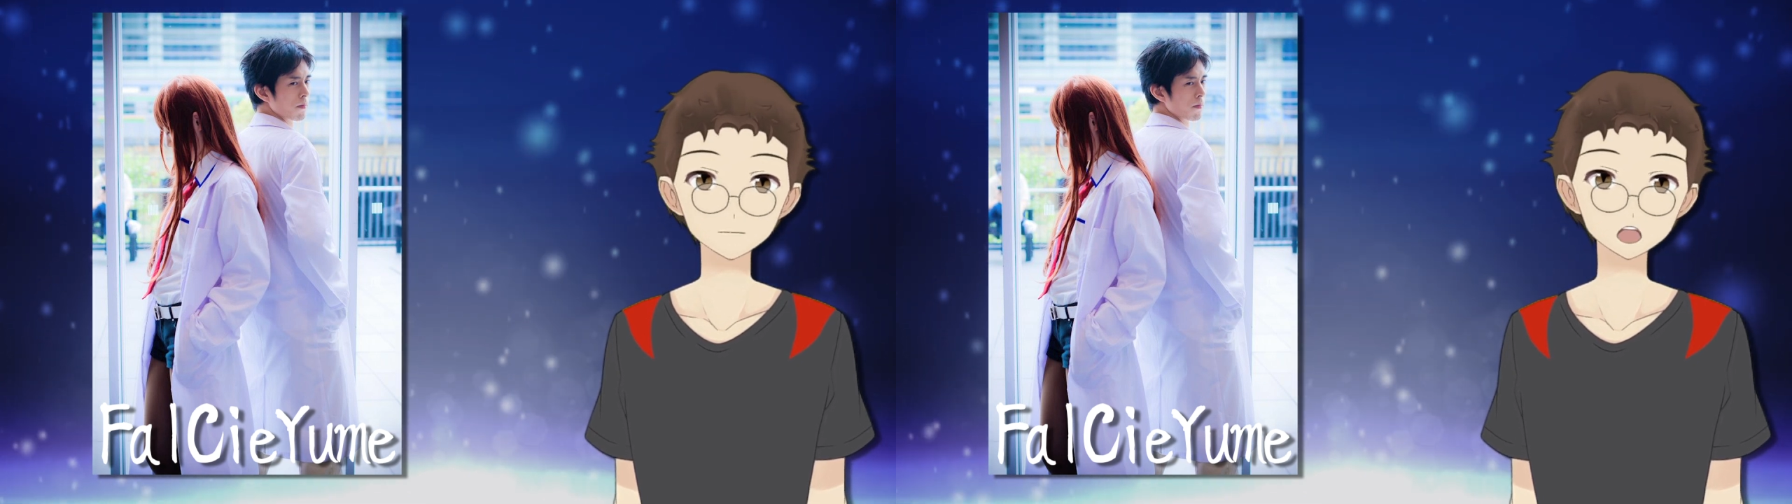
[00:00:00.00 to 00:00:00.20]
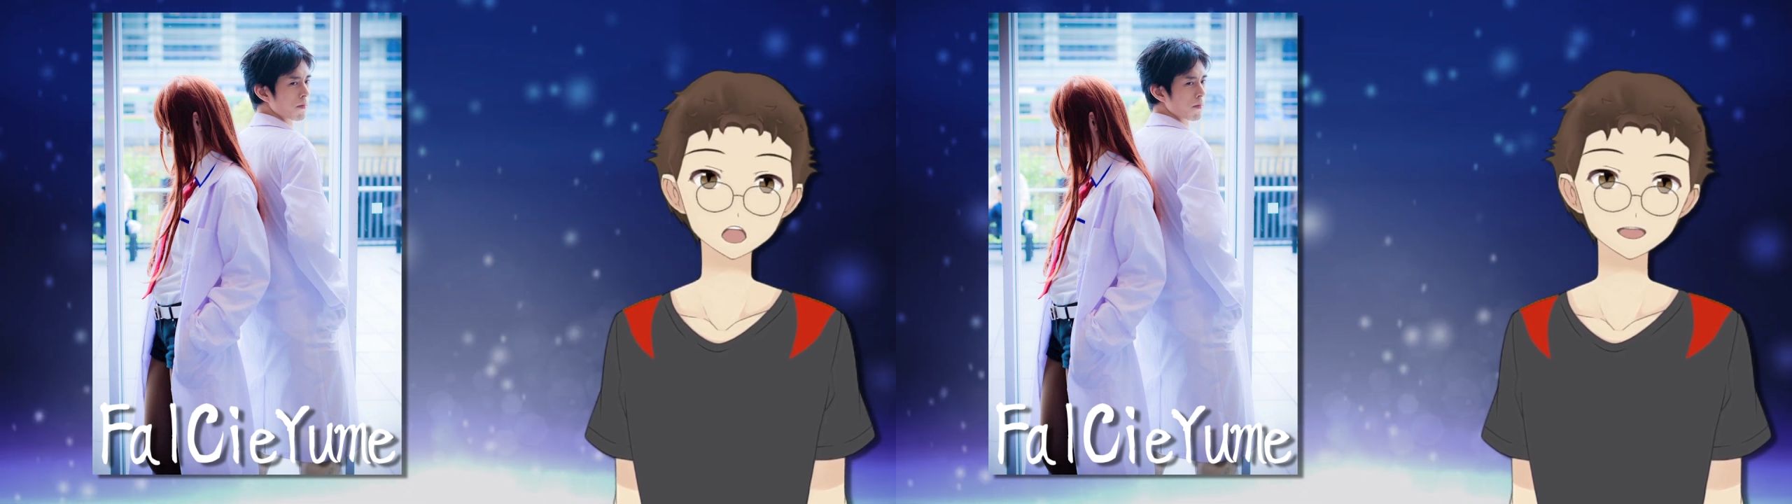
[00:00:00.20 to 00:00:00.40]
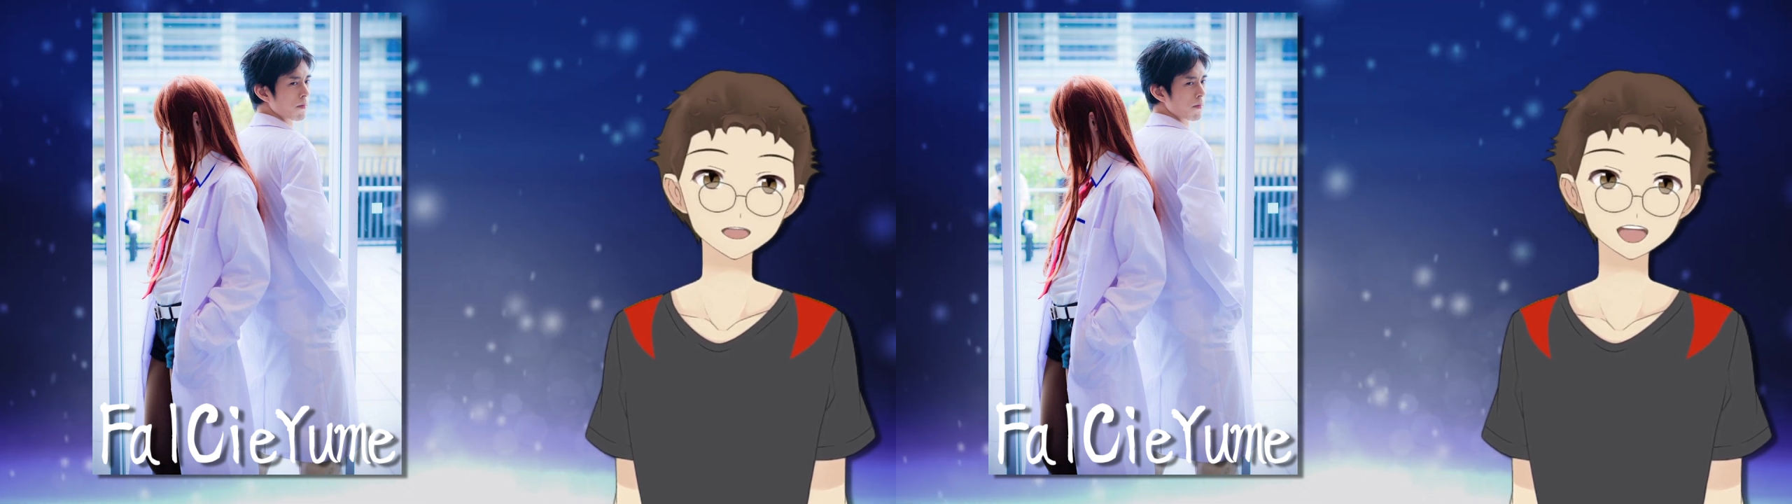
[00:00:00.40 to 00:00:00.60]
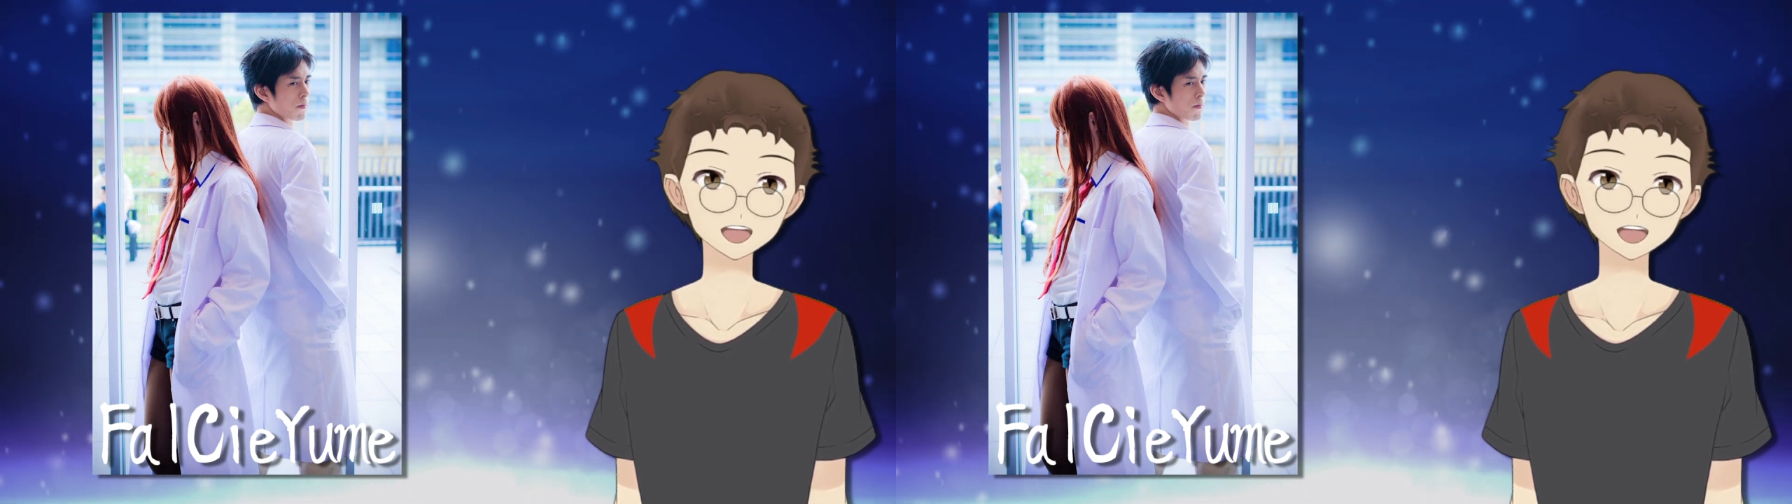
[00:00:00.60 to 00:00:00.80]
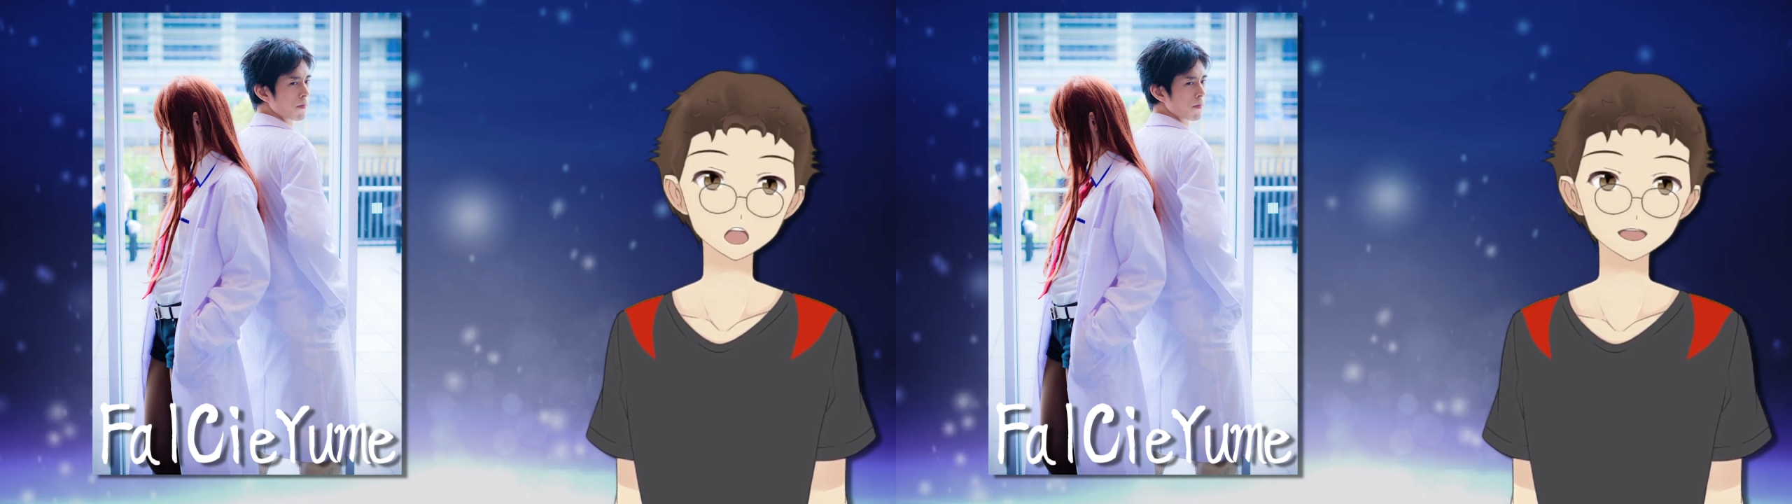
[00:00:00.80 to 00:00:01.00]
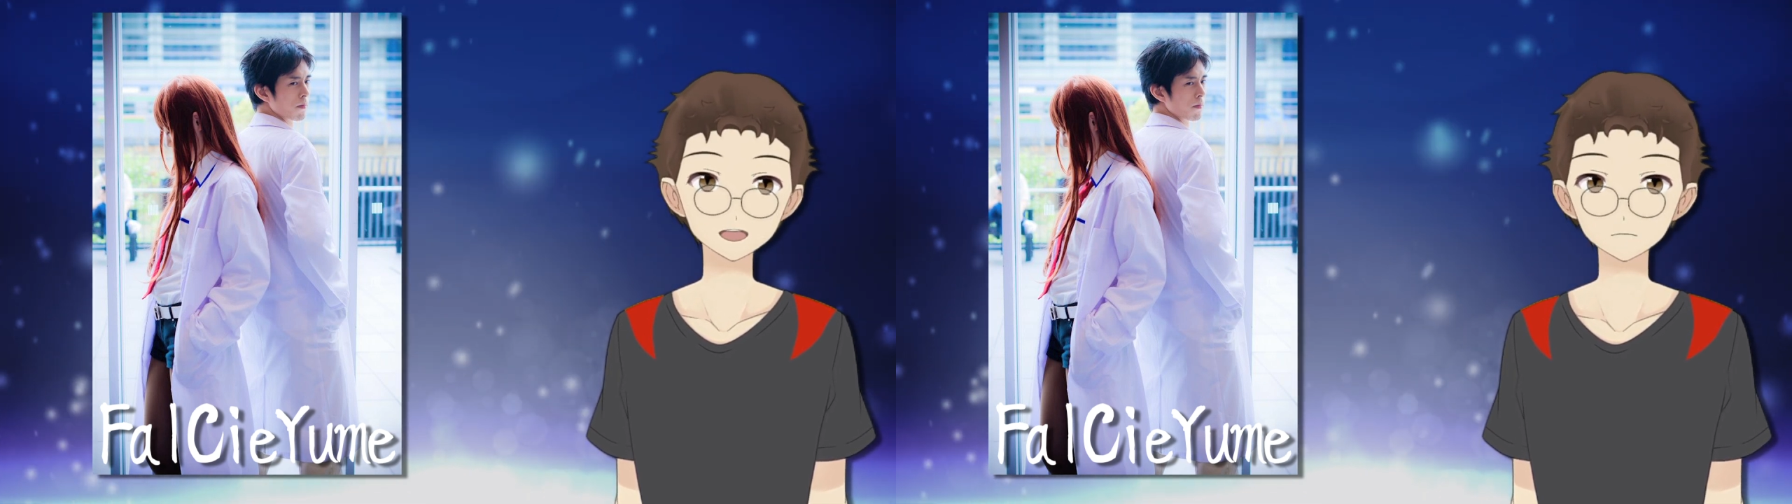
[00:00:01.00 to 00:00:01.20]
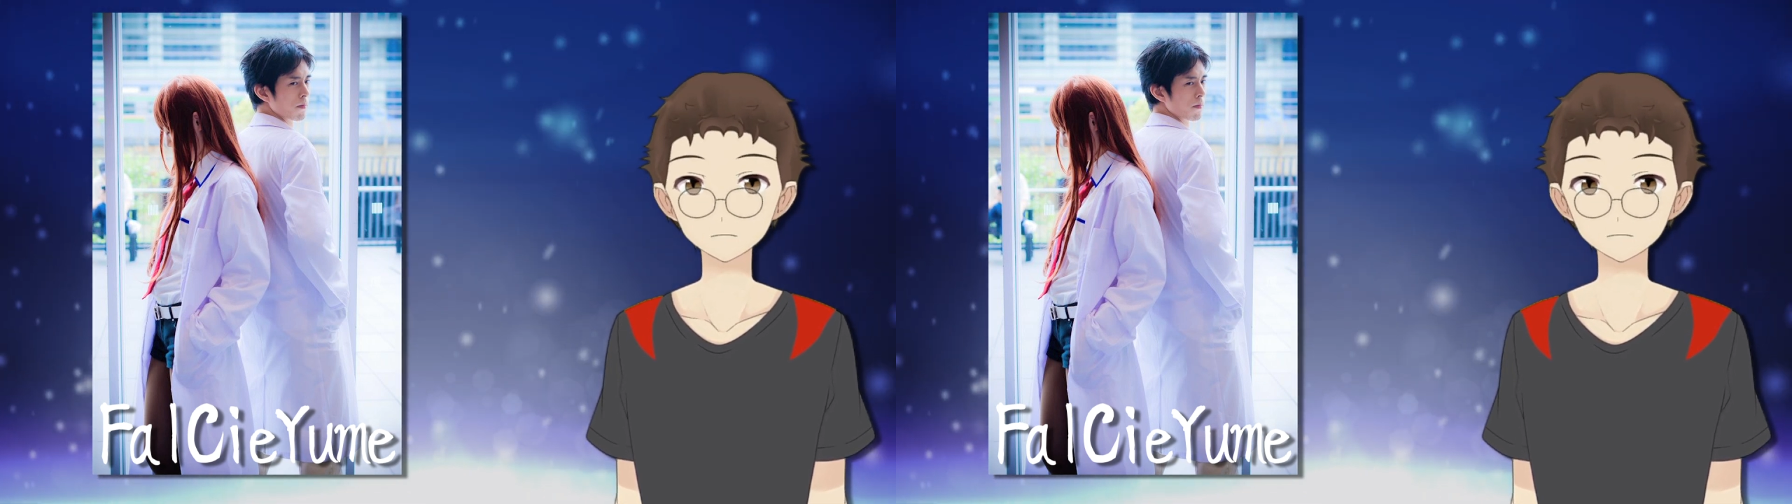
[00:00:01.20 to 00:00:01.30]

The real dilemma there would be